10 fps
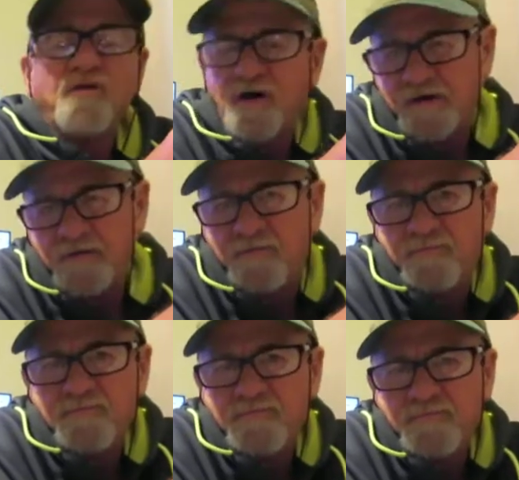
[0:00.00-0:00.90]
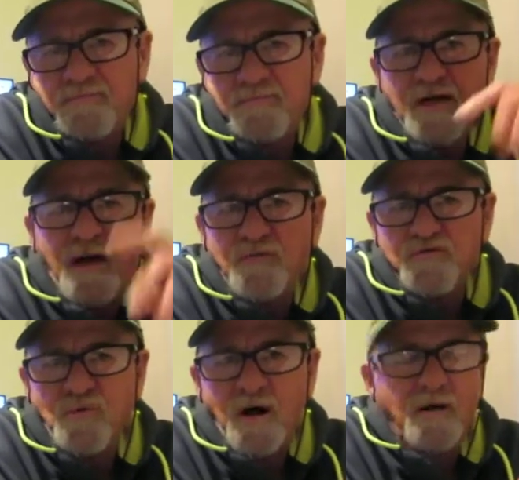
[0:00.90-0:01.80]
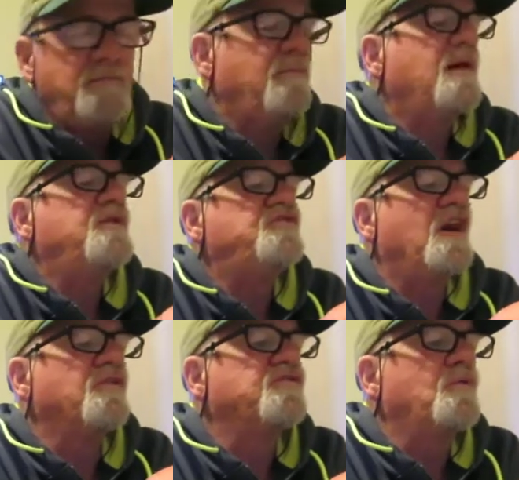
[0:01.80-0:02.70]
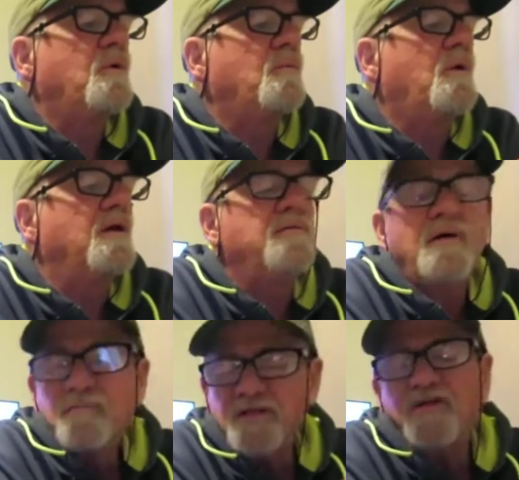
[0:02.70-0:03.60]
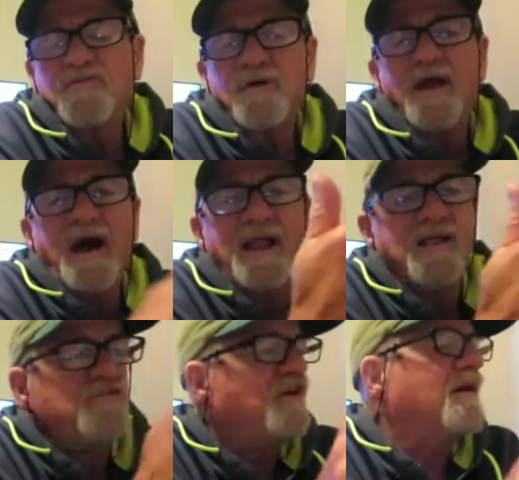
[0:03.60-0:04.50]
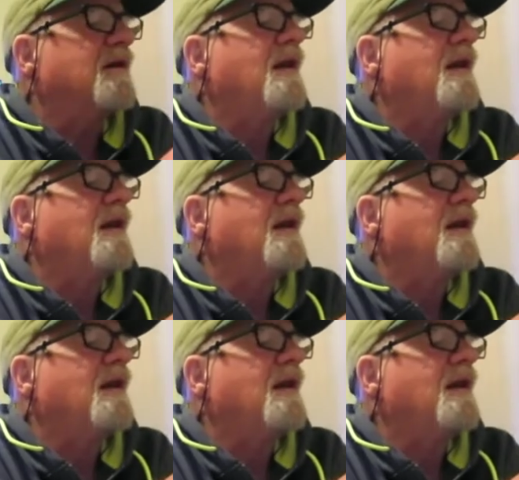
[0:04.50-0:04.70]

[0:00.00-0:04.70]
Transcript: O'Donnell. I was wrong. Jay Stewart won, but that's okay. I like Jay.